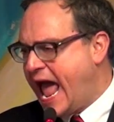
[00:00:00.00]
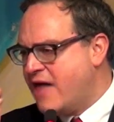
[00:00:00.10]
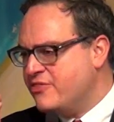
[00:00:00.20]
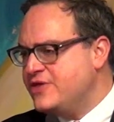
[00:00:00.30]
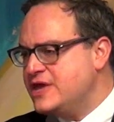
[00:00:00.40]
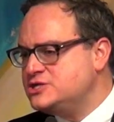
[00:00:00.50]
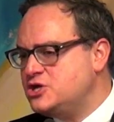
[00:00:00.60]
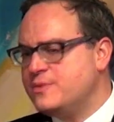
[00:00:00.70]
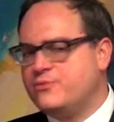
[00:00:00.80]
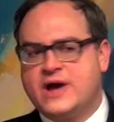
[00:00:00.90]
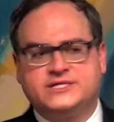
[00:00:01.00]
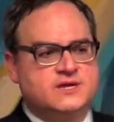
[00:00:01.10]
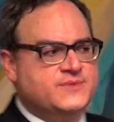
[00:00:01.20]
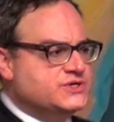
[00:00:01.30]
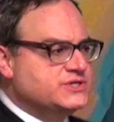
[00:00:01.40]
And these human rights
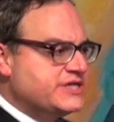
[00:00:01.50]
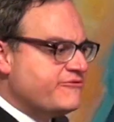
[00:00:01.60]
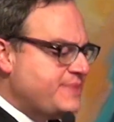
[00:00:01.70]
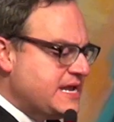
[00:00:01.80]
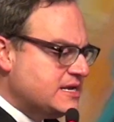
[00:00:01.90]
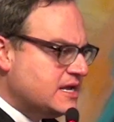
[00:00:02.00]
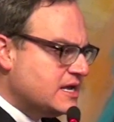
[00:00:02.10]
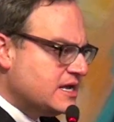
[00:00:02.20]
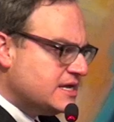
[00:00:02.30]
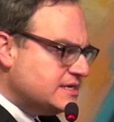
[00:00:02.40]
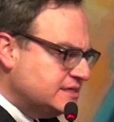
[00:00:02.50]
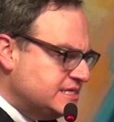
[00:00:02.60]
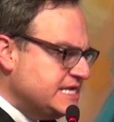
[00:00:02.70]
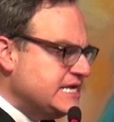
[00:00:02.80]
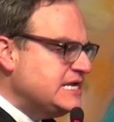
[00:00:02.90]
commissions have been
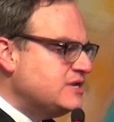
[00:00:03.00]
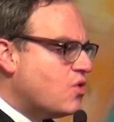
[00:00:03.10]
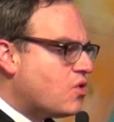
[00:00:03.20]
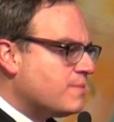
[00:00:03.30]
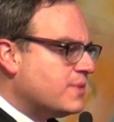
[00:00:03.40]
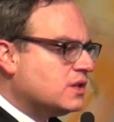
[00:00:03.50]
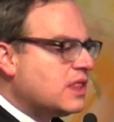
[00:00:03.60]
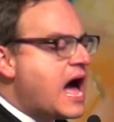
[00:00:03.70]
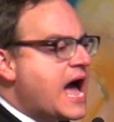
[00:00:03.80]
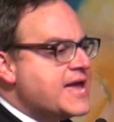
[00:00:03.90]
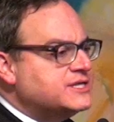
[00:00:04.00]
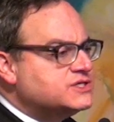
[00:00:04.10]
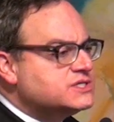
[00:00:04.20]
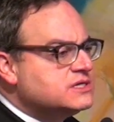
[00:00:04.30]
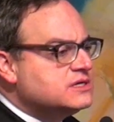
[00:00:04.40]

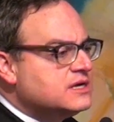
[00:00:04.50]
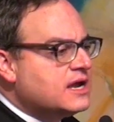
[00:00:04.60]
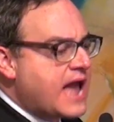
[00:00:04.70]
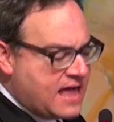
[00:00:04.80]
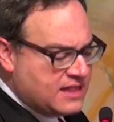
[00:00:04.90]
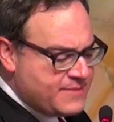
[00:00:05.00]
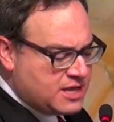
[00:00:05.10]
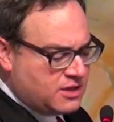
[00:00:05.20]
denormalized. And let me